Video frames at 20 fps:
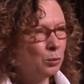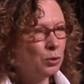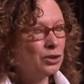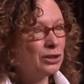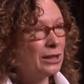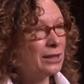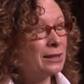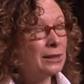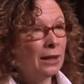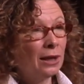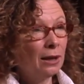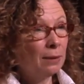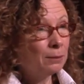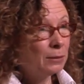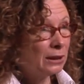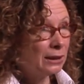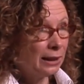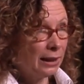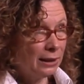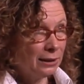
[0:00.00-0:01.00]
we're just
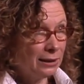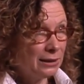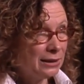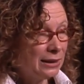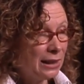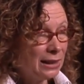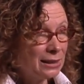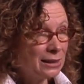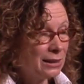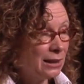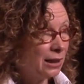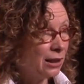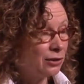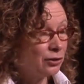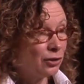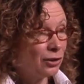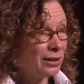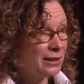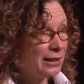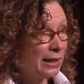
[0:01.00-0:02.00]
politely texting
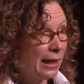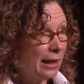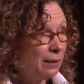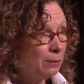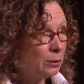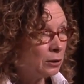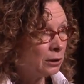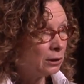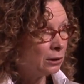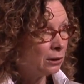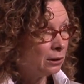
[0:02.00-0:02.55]
under the table.